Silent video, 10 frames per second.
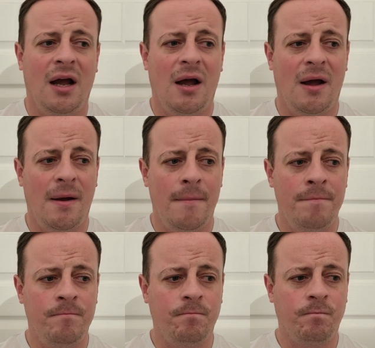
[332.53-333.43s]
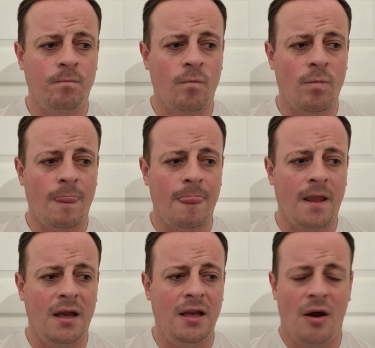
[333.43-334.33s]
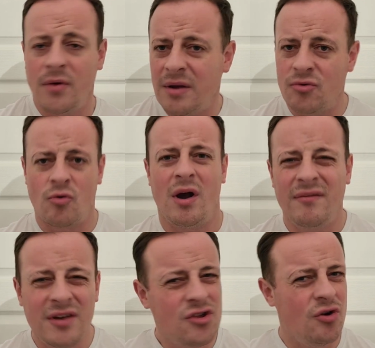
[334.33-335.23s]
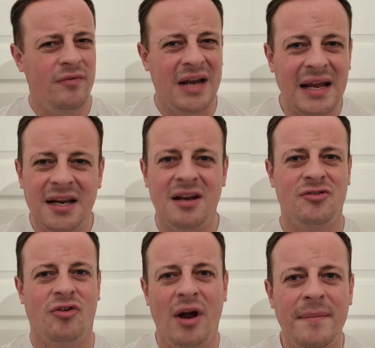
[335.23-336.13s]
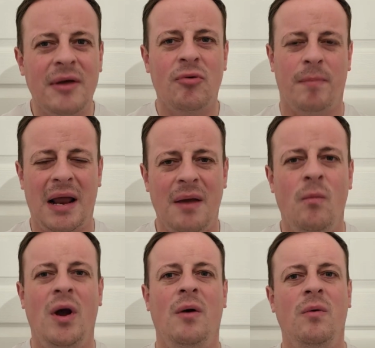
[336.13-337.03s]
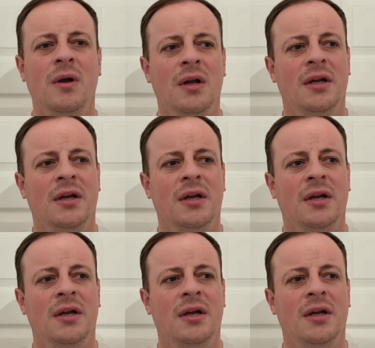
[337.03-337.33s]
You know, and they was quite rejuvenated at the time and they was playing well.